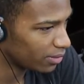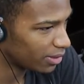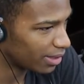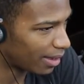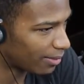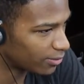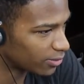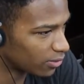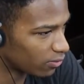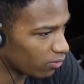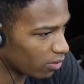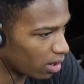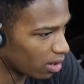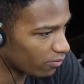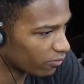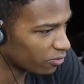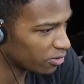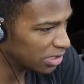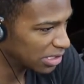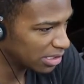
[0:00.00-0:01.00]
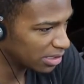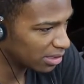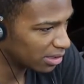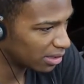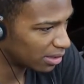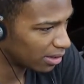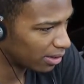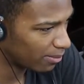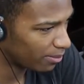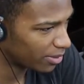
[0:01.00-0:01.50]
That was the ROM version?
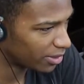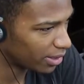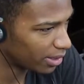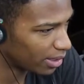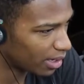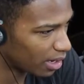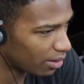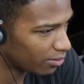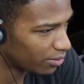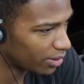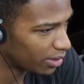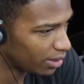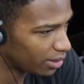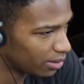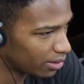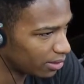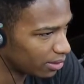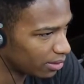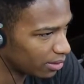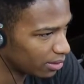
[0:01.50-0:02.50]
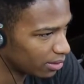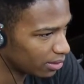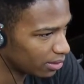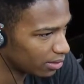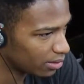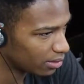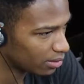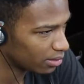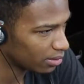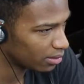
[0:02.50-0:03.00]
But then how would he...
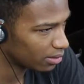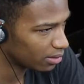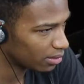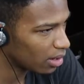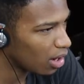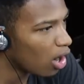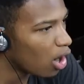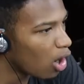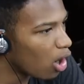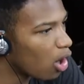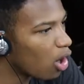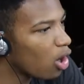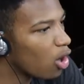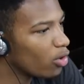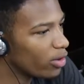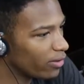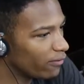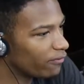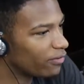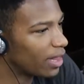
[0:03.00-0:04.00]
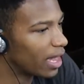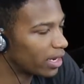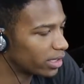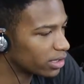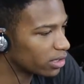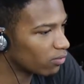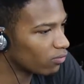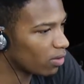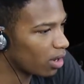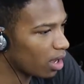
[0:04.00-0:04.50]
Oh, he
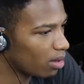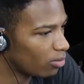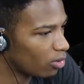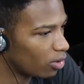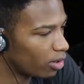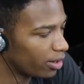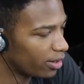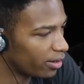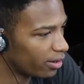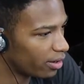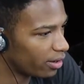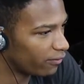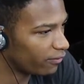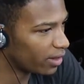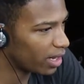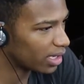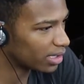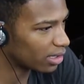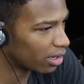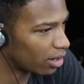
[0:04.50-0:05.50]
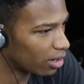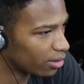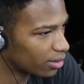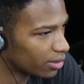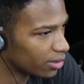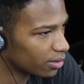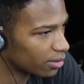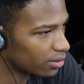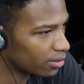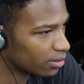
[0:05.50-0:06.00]
flashed the ROM on a flash card.
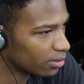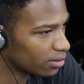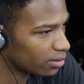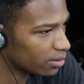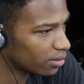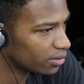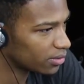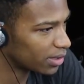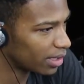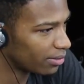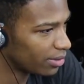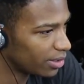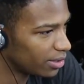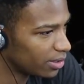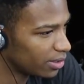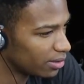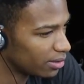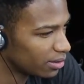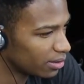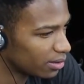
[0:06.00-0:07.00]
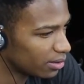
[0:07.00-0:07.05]
Is that what he did?